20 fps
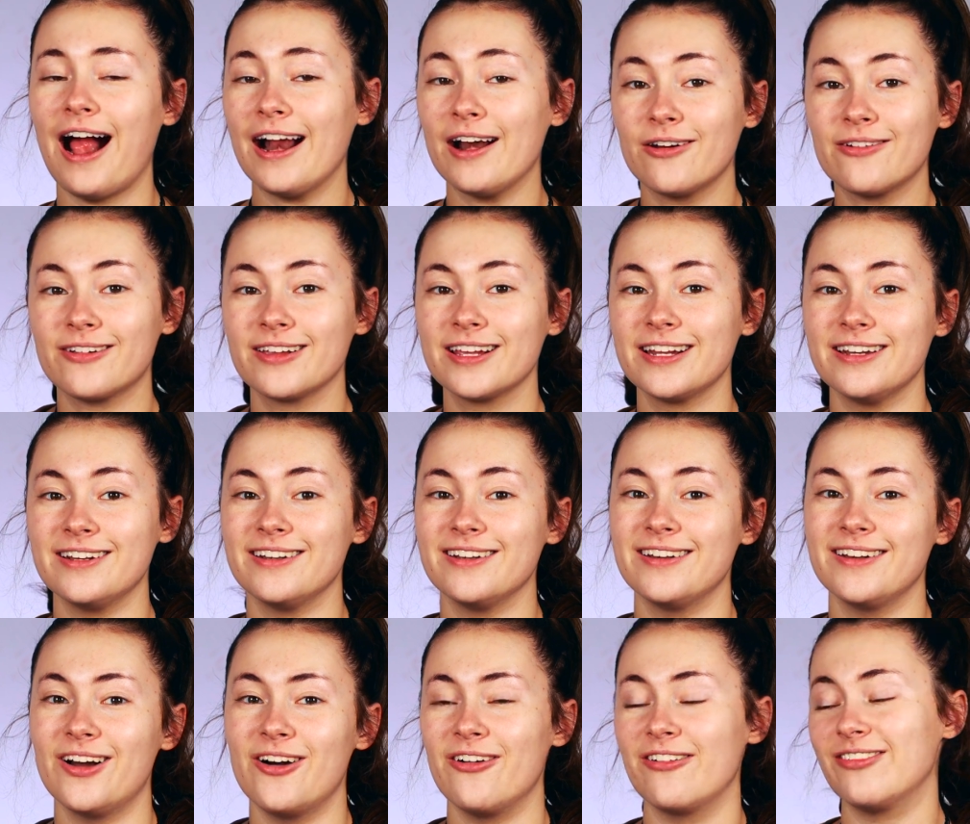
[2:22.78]
I don't really
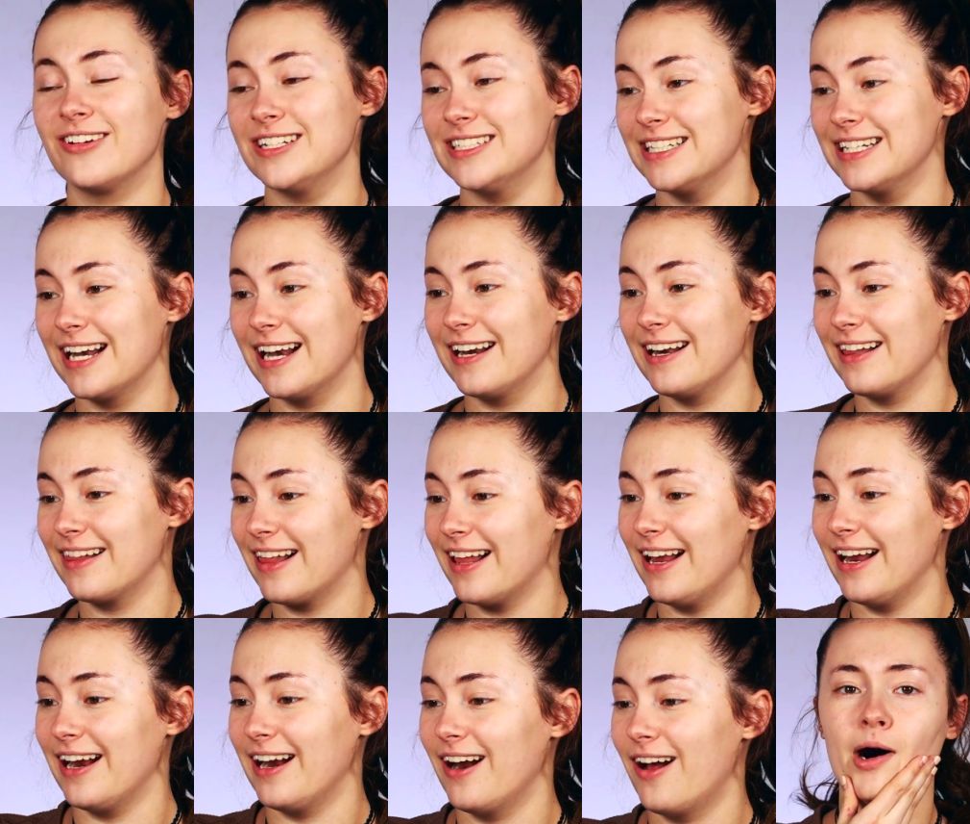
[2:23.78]
know if it did
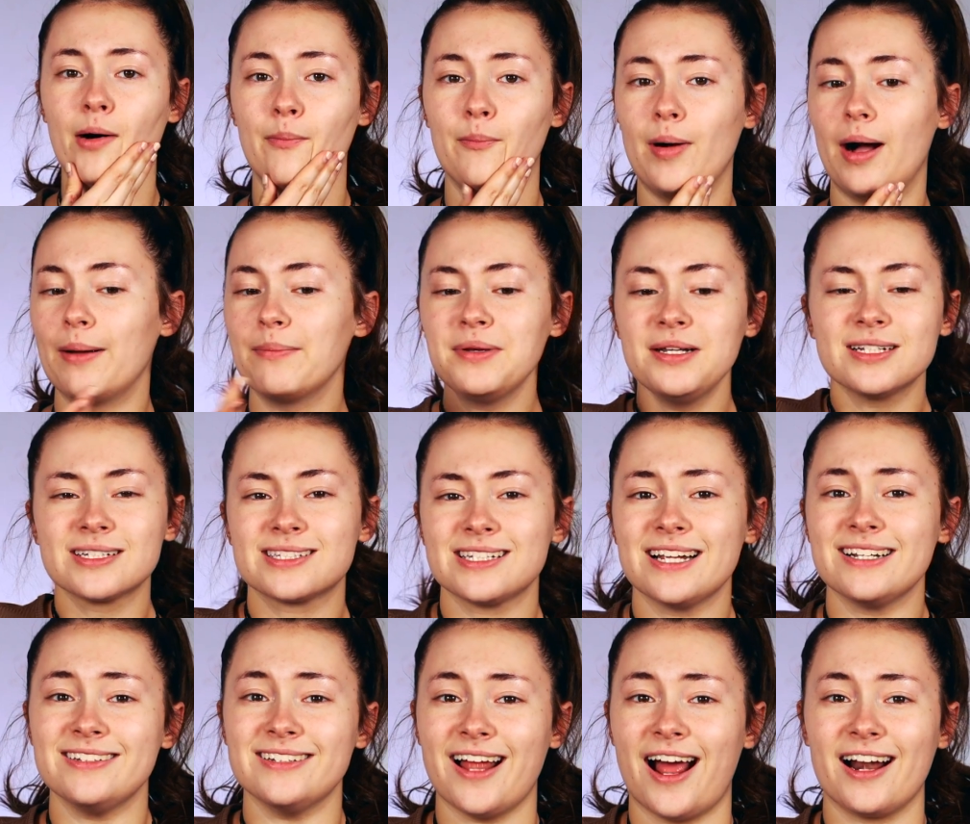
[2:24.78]
anything. I'm gonna
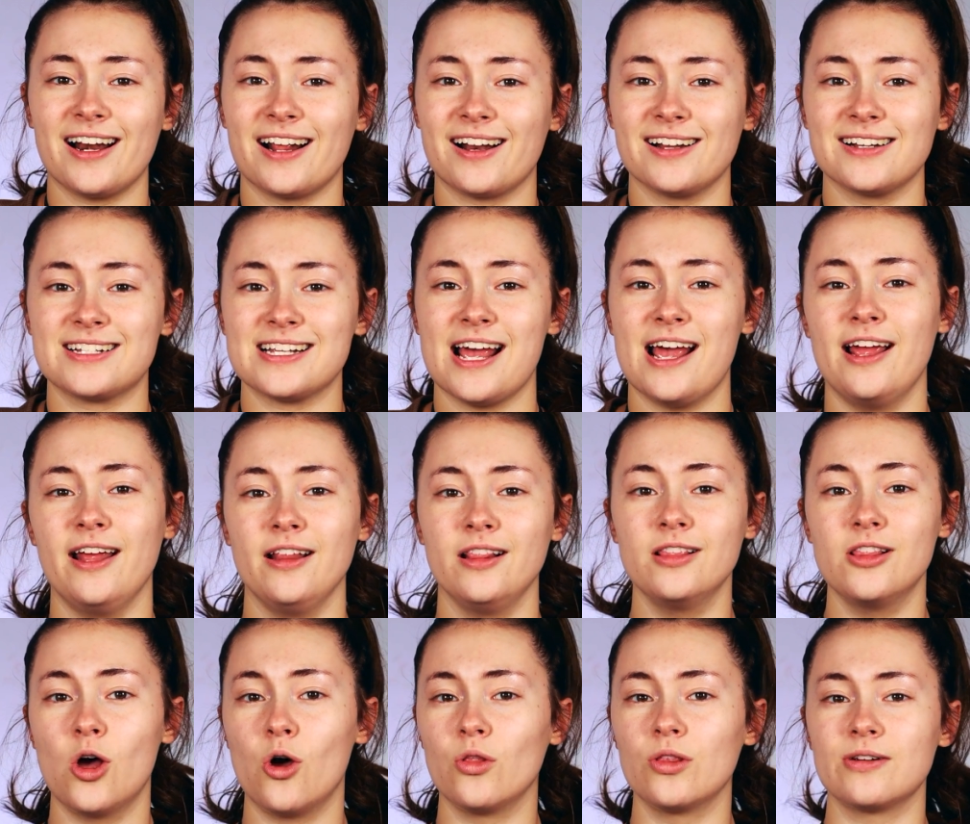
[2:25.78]
say 9 out of 10.
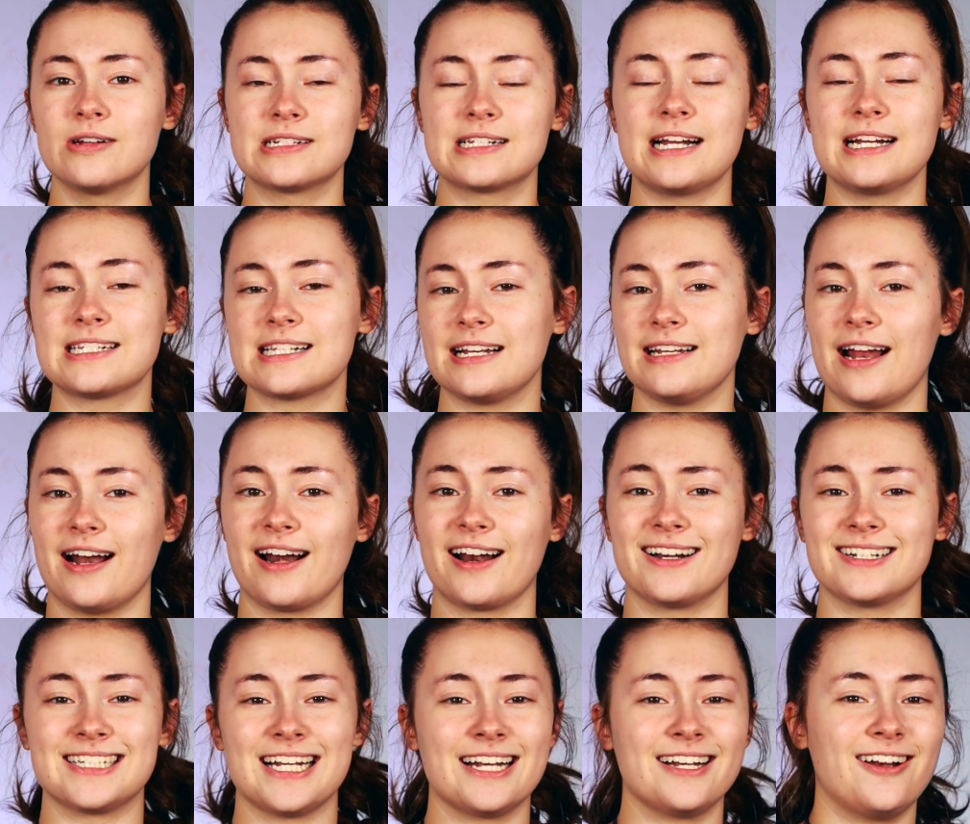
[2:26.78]
The only reason I said 9 out
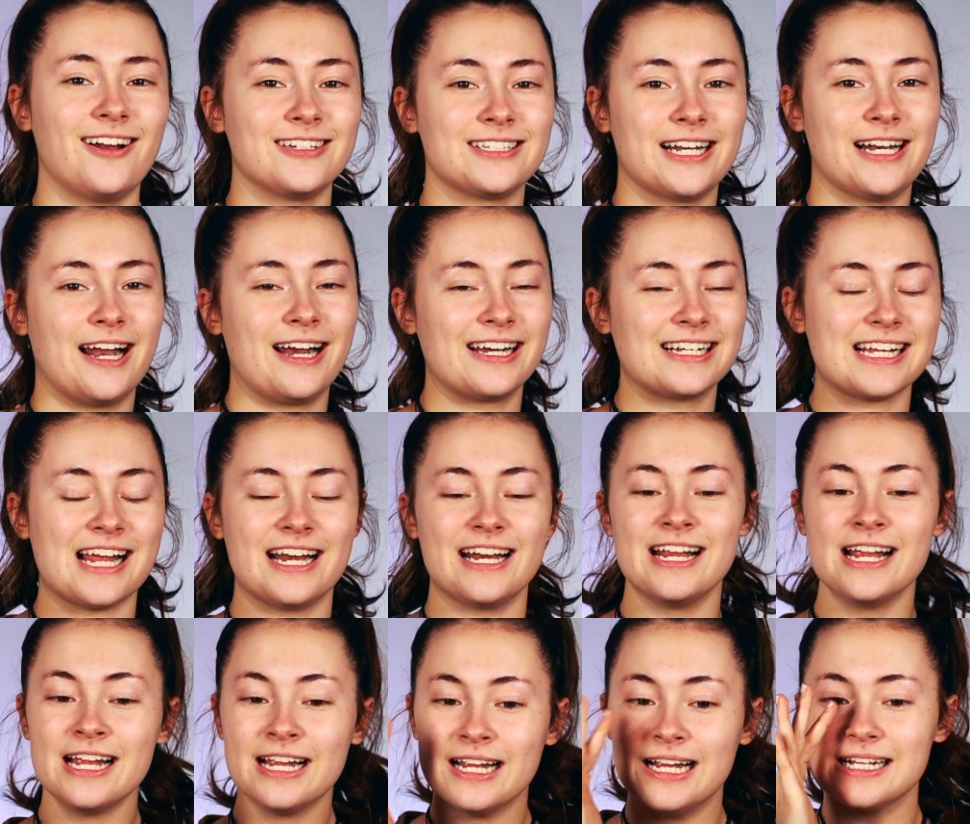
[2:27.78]
of 10, not 10 out of 10,
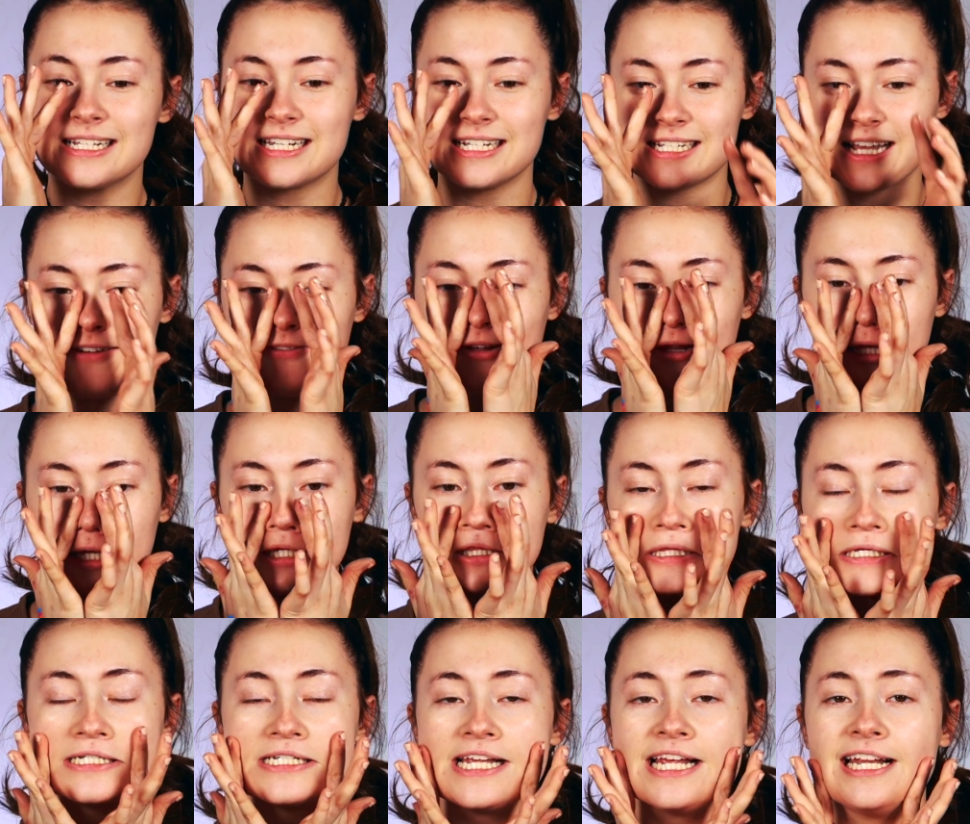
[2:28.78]
is because I feel like
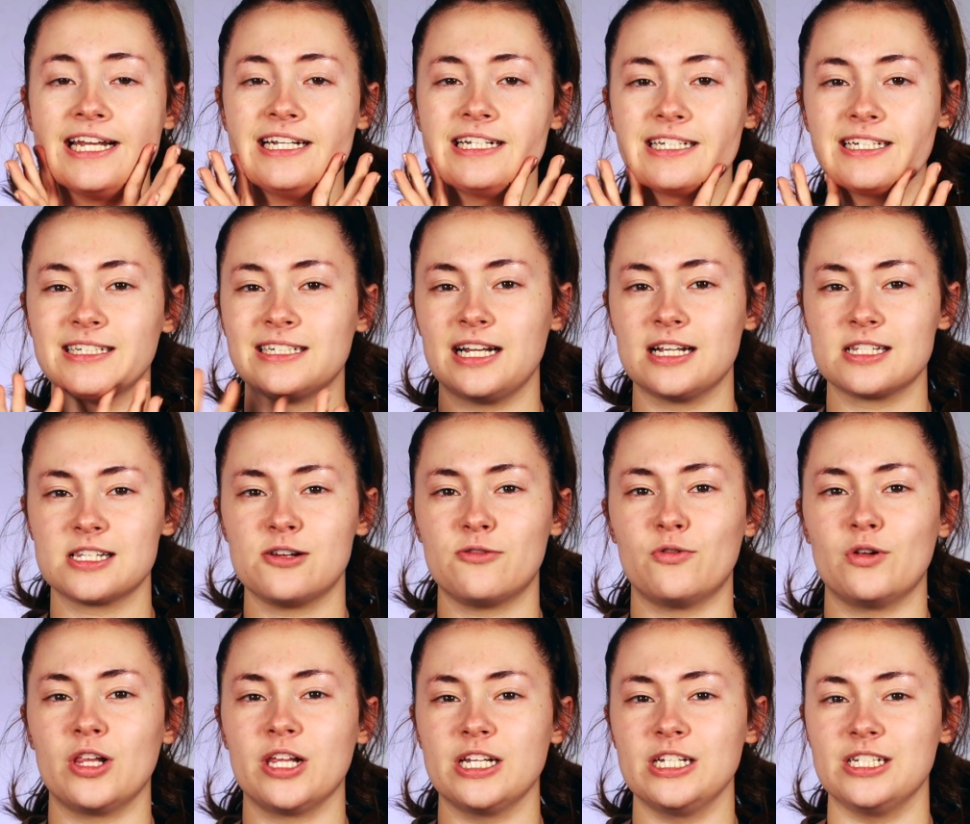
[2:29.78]
the tint doesn't
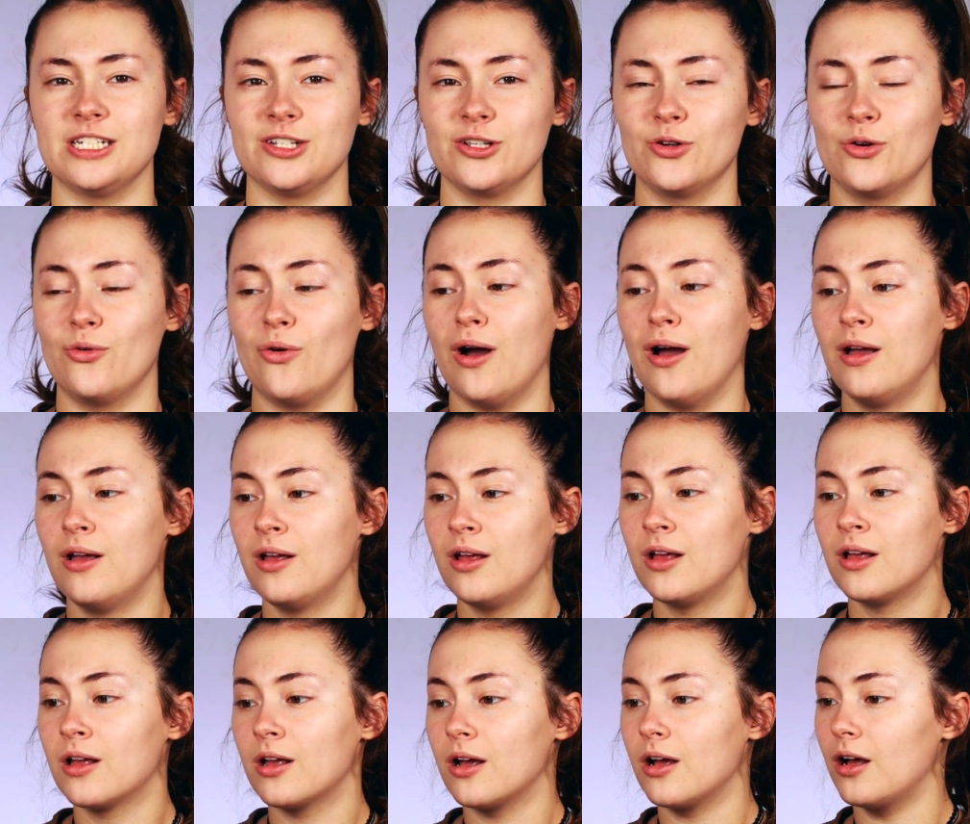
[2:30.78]
really do
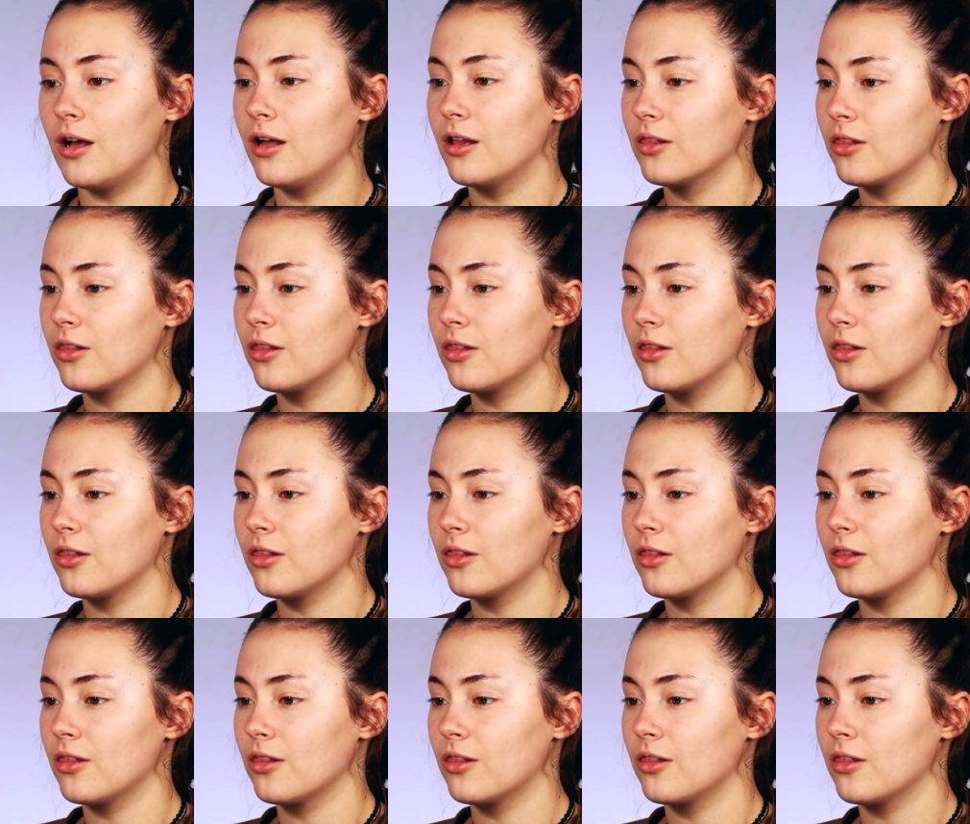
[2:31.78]
a